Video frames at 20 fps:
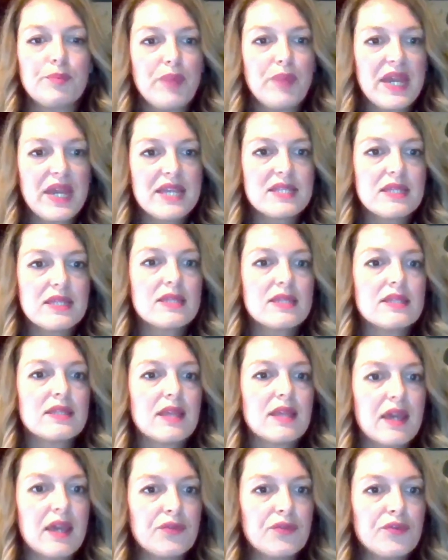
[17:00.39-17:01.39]
basis
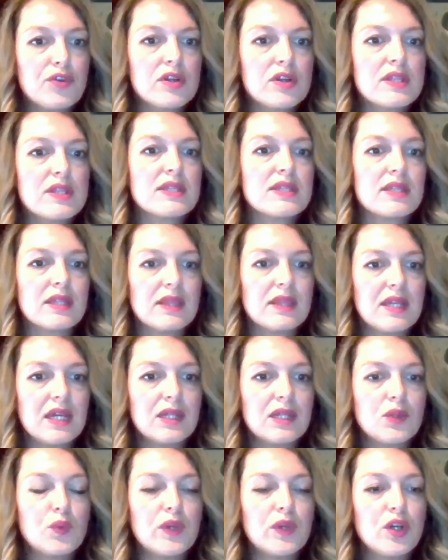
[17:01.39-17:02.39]
efforts
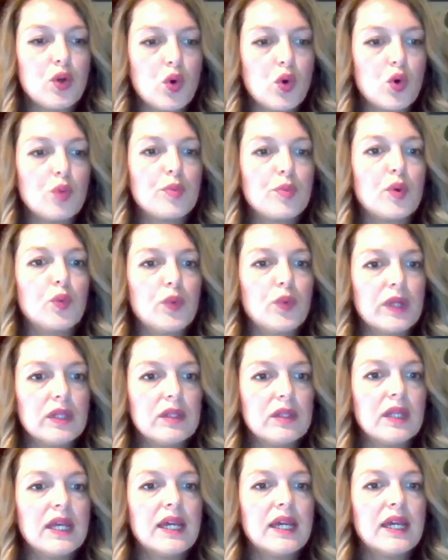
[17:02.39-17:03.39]
that we hope
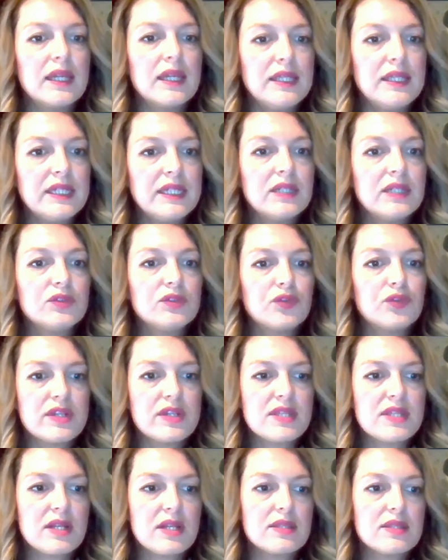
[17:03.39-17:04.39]
will yield
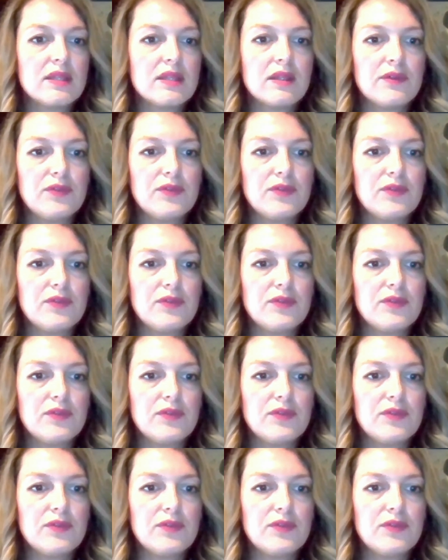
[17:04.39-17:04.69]
results in the